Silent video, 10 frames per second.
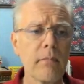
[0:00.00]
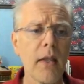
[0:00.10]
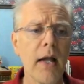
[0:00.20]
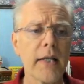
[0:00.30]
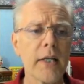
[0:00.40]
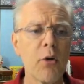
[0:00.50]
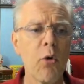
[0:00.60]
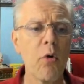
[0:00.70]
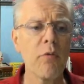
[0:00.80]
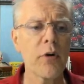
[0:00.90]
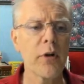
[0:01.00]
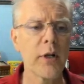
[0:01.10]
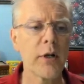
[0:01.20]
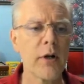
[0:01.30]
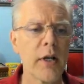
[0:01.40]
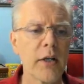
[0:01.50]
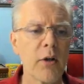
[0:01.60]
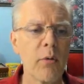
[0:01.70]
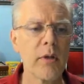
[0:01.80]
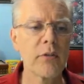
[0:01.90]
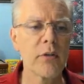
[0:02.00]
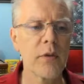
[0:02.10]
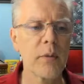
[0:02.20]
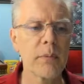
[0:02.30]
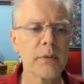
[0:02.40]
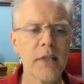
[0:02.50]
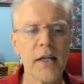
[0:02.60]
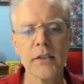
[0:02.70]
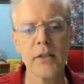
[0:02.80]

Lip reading: I can go over here and go into the persona.